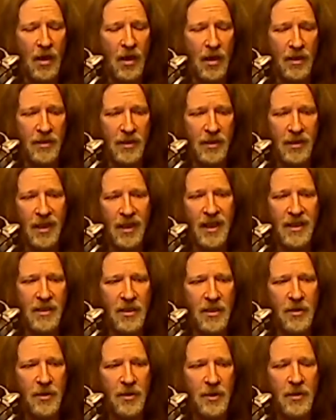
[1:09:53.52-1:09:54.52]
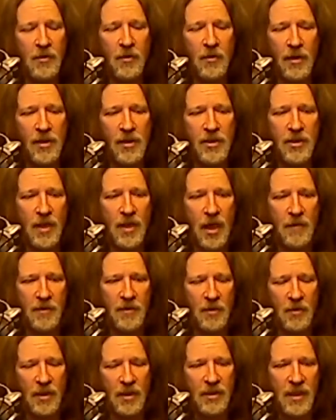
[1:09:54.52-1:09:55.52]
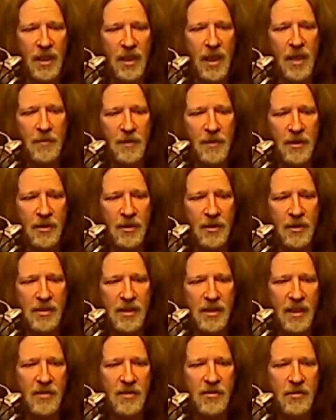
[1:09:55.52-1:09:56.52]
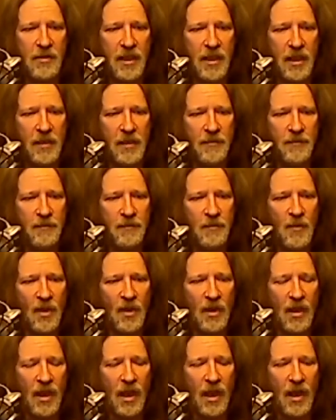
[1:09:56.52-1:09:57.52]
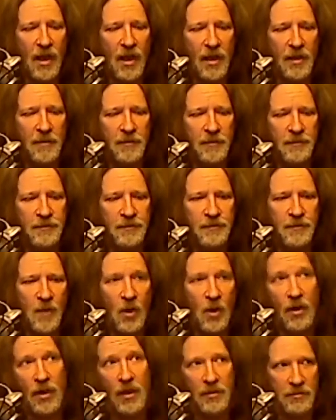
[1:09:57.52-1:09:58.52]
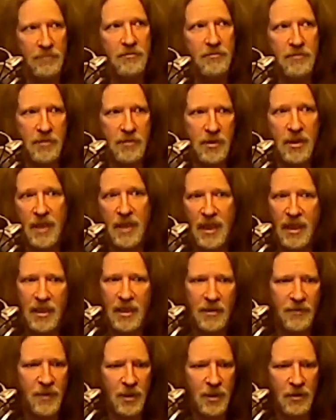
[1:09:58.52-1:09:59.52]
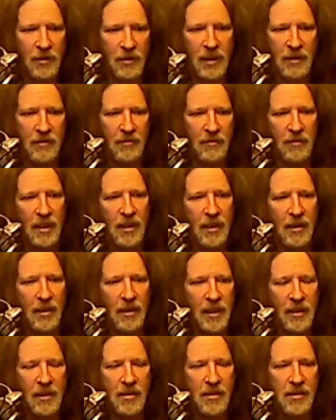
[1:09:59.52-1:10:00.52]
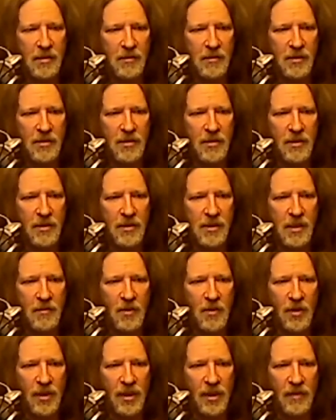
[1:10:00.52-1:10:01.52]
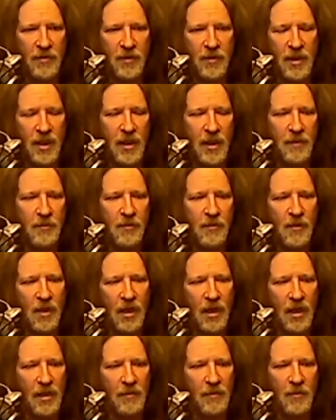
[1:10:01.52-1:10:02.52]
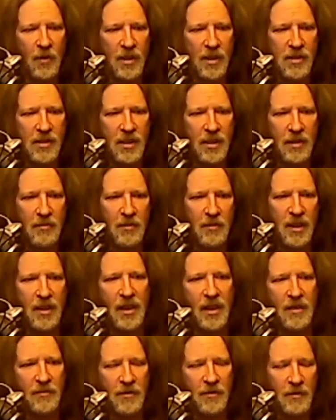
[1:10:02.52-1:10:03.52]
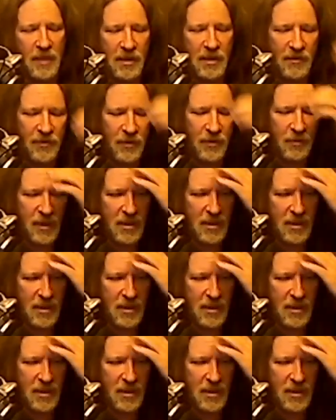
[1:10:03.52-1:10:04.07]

On the 93rd workshop, the one that happened just yesterday, or today if you're in Italy, because it was Thursday morning for them, Wednesday at midnight for